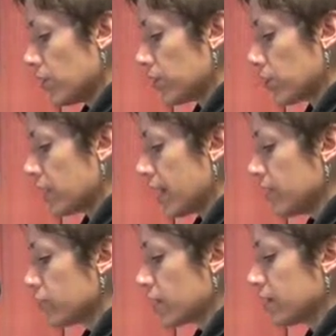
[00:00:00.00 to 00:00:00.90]
So in
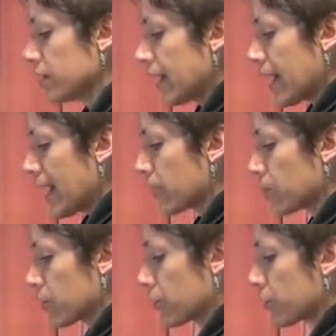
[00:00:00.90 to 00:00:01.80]
Asia,
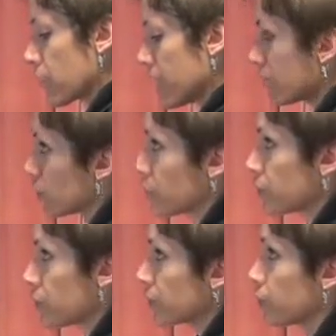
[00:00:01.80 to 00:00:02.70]
Akbar the Great, who
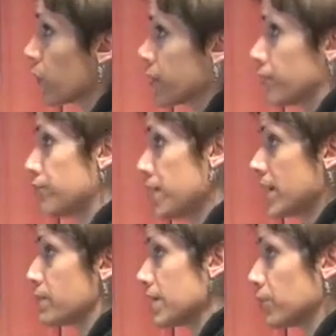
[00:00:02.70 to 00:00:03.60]
was only one of
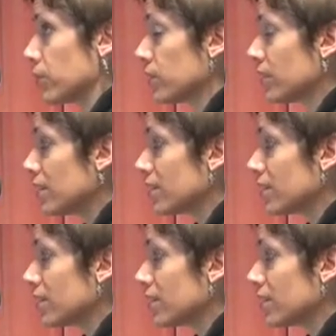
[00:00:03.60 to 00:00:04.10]
many people